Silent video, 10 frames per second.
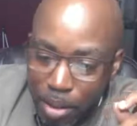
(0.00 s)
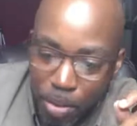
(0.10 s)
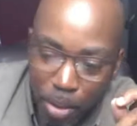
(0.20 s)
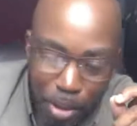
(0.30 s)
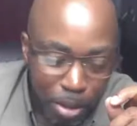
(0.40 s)

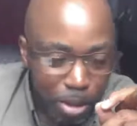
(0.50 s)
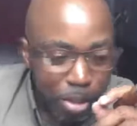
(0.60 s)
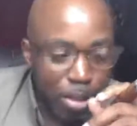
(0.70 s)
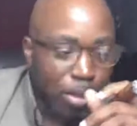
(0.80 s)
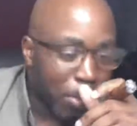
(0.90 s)

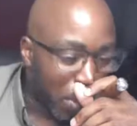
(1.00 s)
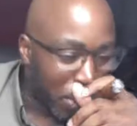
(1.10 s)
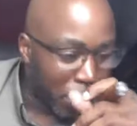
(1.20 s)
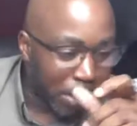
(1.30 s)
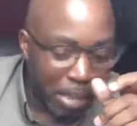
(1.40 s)
Whoa, my
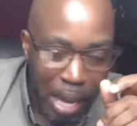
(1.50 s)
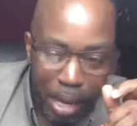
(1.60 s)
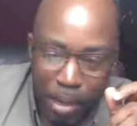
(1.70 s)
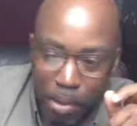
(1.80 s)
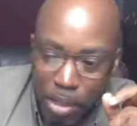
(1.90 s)
boy
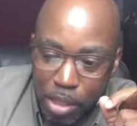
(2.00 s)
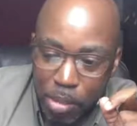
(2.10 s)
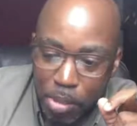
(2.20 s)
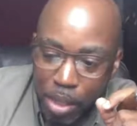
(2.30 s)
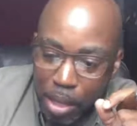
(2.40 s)
Static. What's
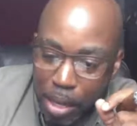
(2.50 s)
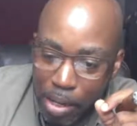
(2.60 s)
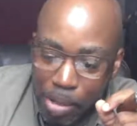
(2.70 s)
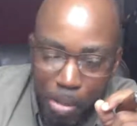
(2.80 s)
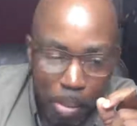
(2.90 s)
up, brother? How you
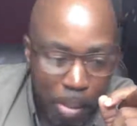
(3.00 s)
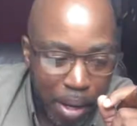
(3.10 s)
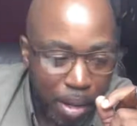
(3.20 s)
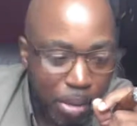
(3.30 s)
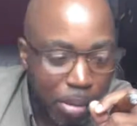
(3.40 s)
doing,
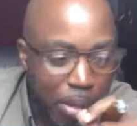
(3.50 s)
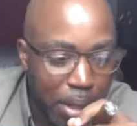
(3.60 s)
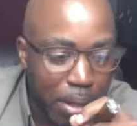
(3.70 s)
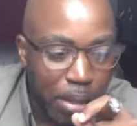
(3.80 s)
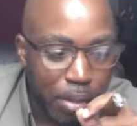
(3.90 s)
Matt? Go
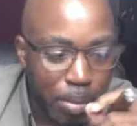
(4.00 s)
get her.